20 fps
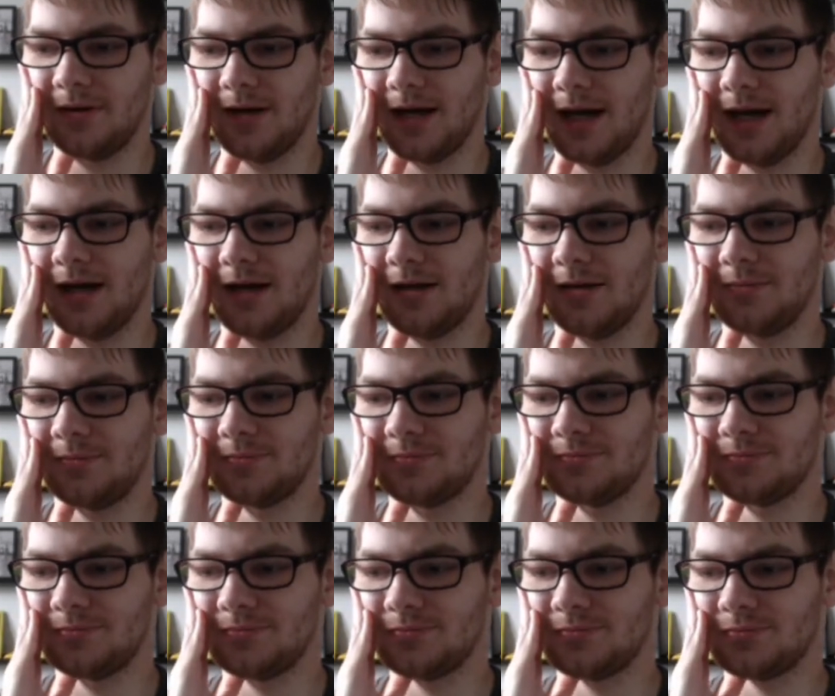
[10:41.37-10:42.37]

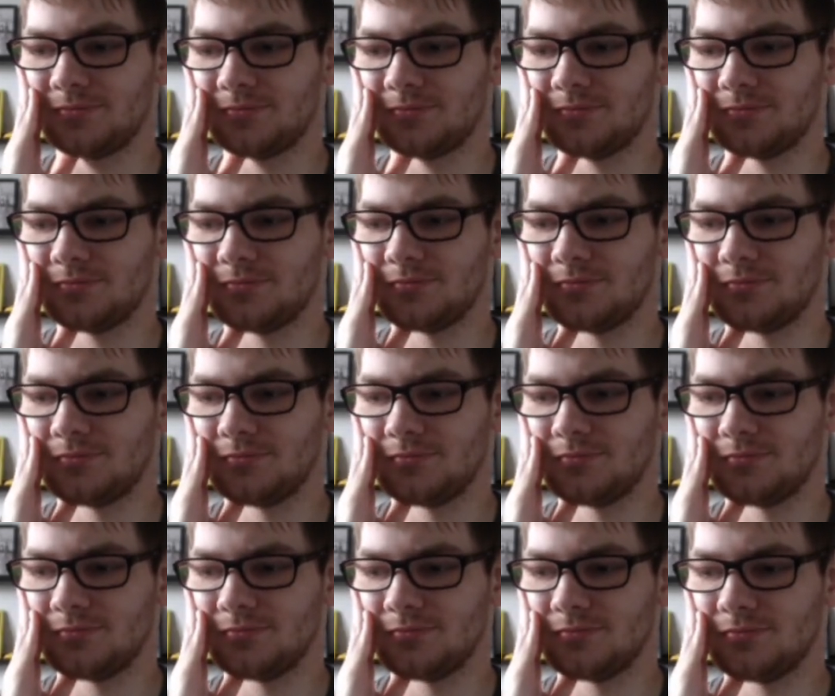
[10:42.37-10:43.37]
um,
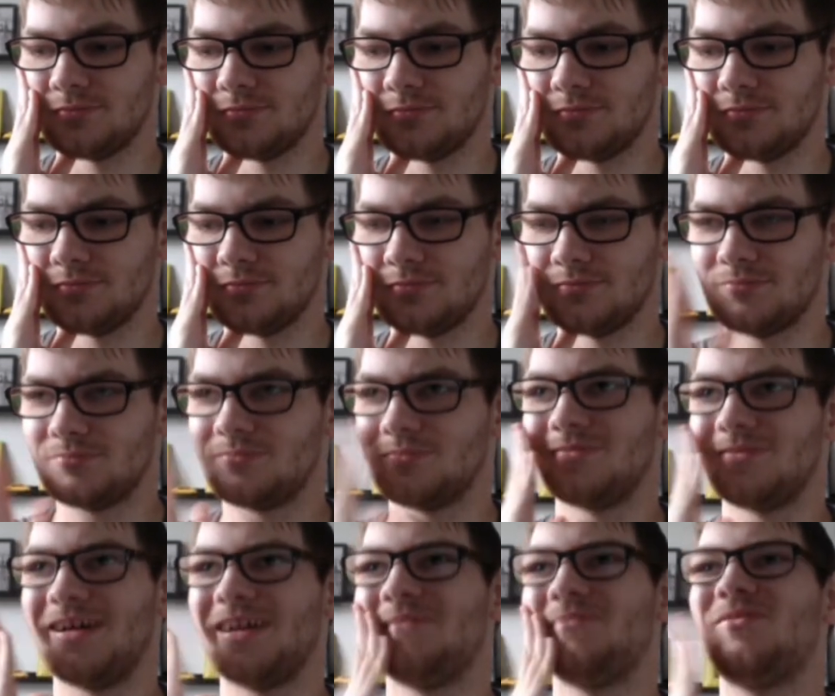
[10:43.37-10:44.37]

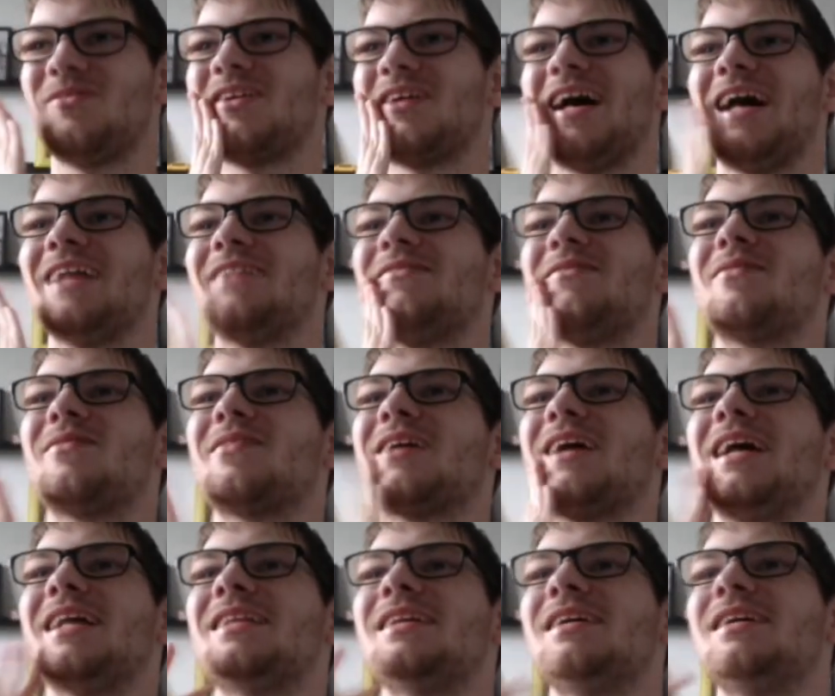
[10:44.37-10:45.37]
I forgot. I
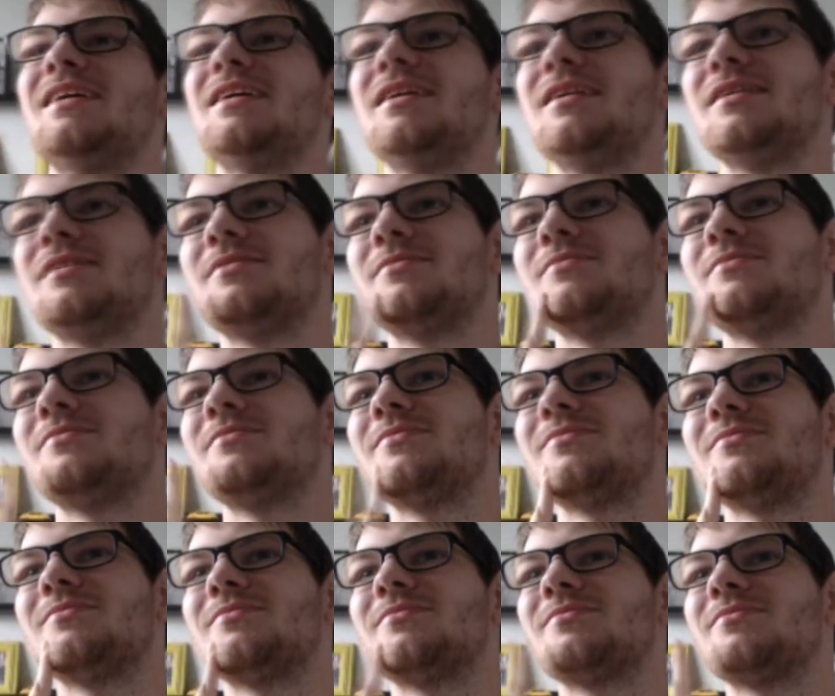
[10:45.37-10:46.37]
forgot.
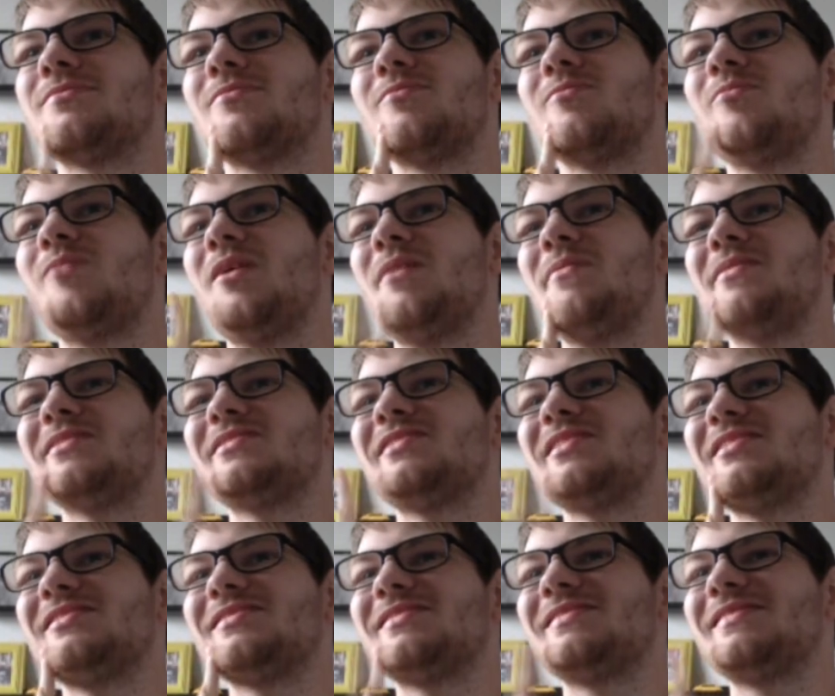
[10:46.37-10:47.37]
What was
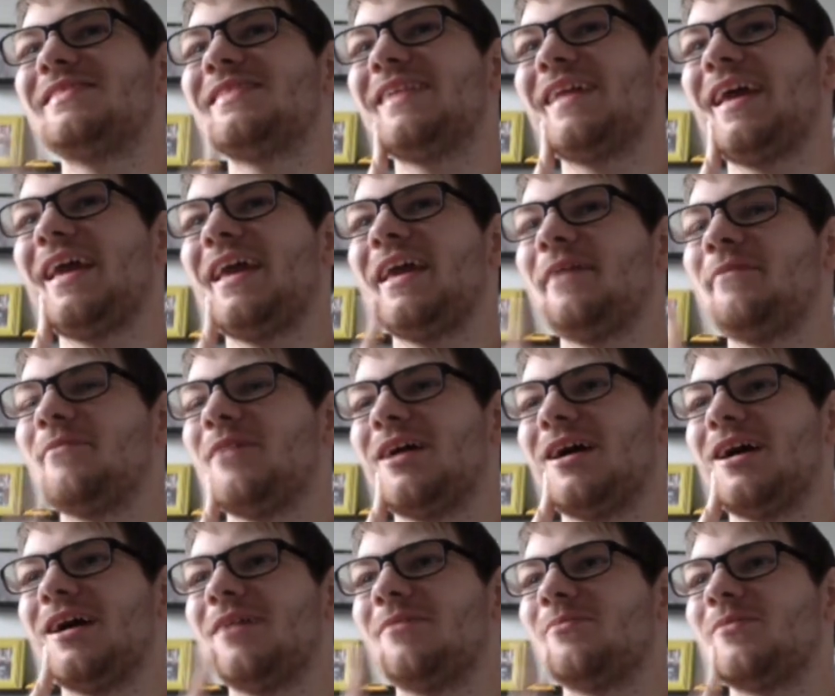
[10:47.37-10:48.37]
his name?
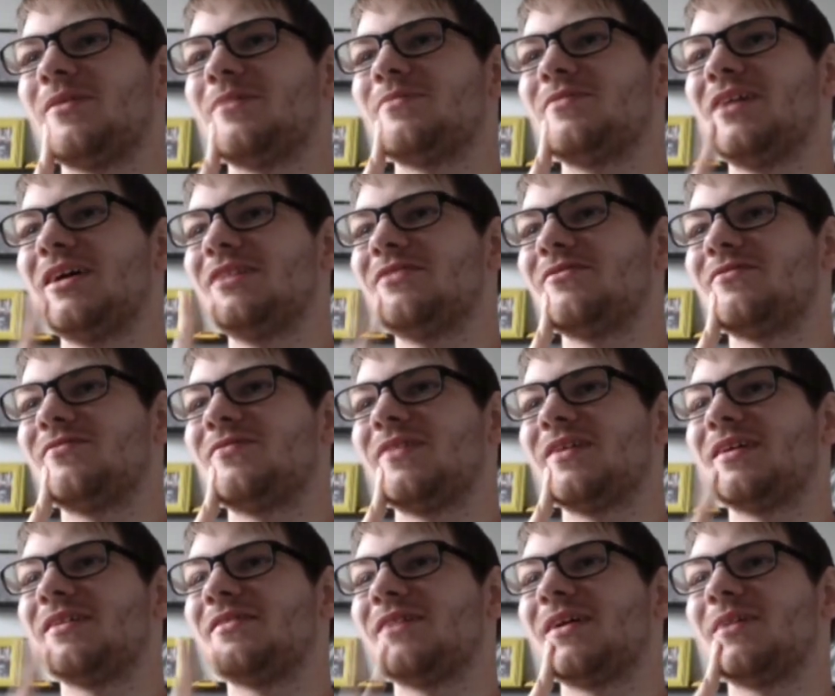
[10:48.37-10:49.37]
Uh, I'm trying to
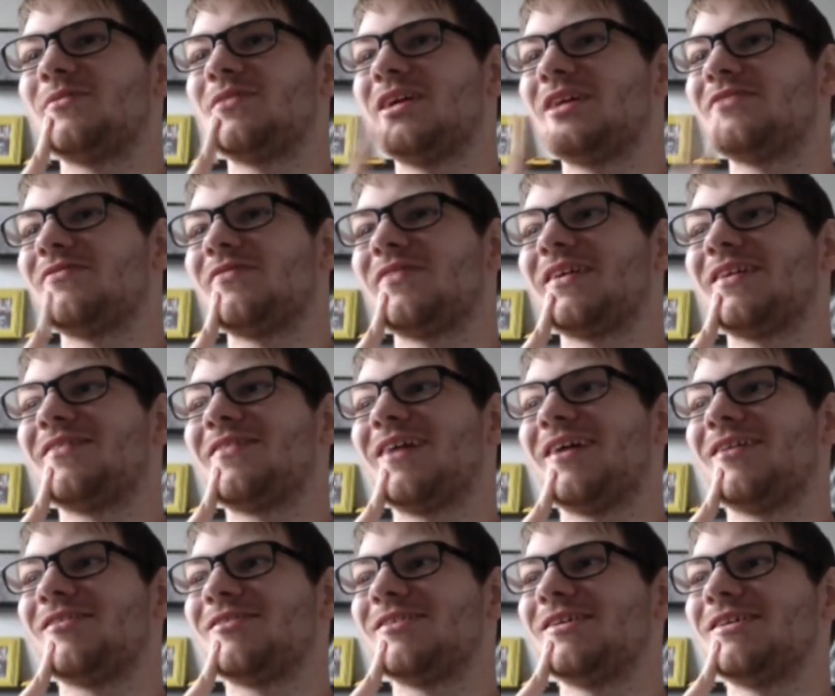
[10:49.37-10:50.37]
fi I'm trying to figure
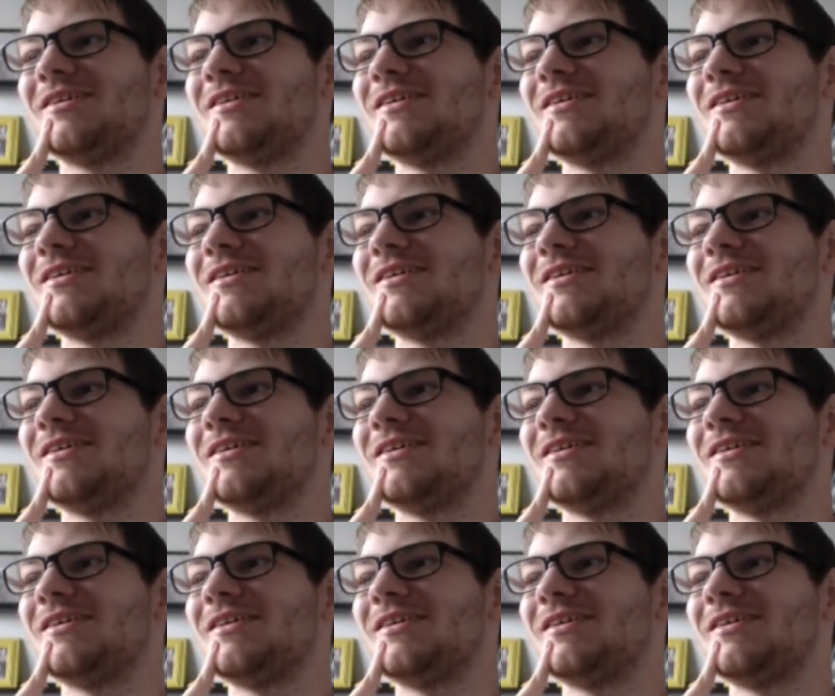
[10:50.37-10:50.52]
out.